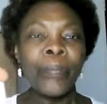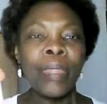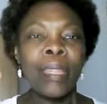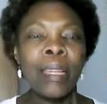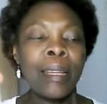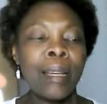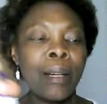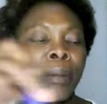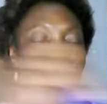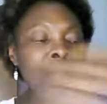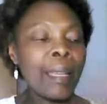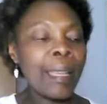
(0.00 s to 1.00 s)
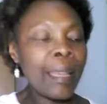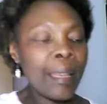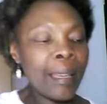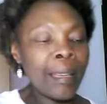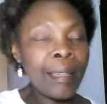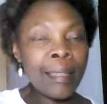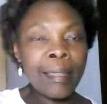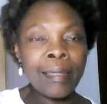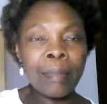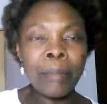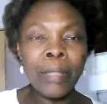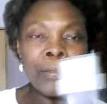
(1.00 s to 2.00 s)
Now, care is
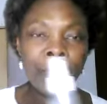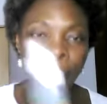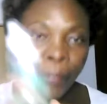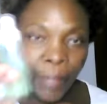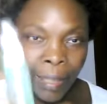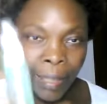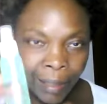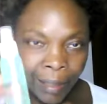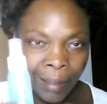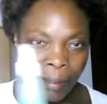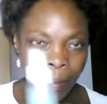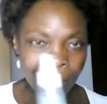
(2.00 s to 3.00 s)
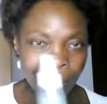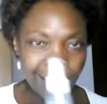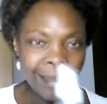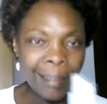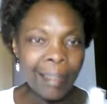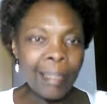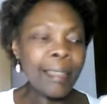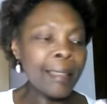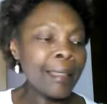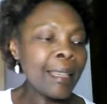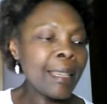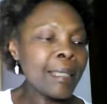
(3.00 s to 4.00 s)
a bit finicky
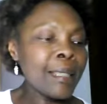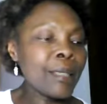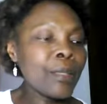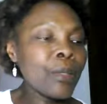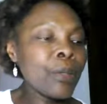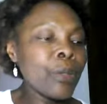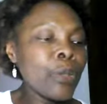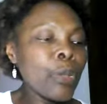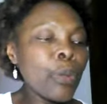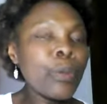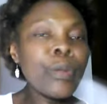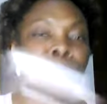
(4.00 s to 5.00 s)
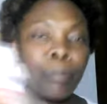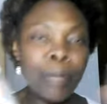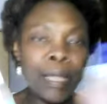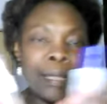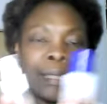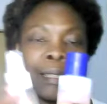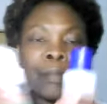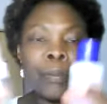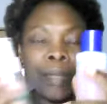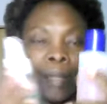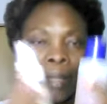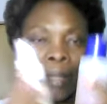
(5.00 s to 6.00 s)
in that you don't mix it
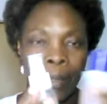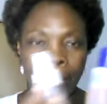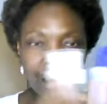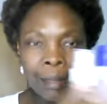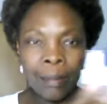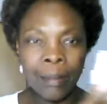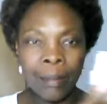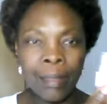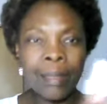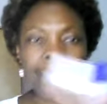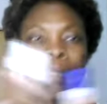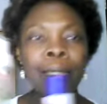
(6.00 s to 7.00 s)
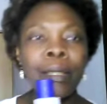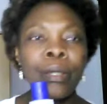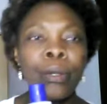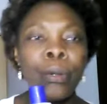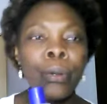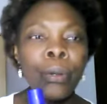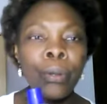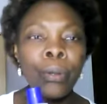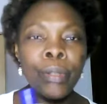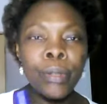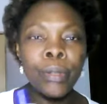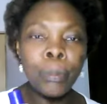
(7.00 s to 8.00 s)
with either LDC or
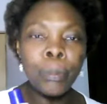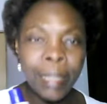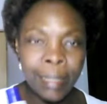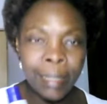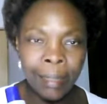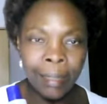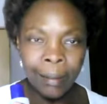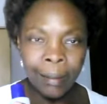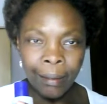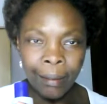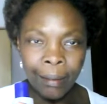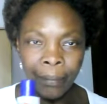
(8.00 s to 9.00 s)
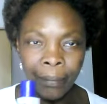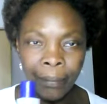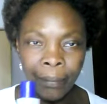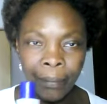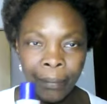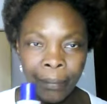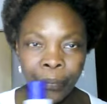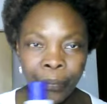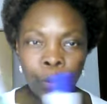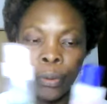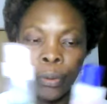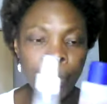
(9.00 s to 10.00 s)
Super 10.
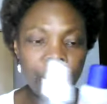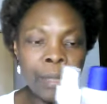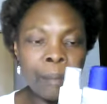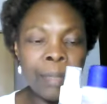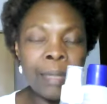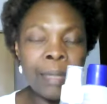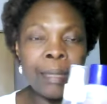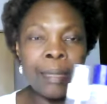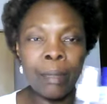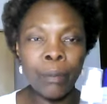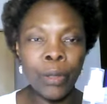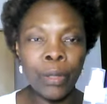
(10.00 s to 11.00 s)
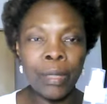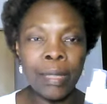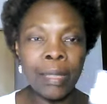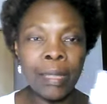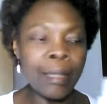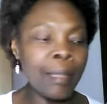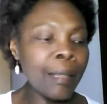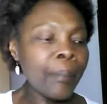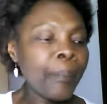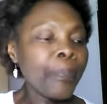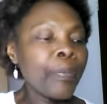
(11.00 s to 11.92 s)
You don't put them in the same container.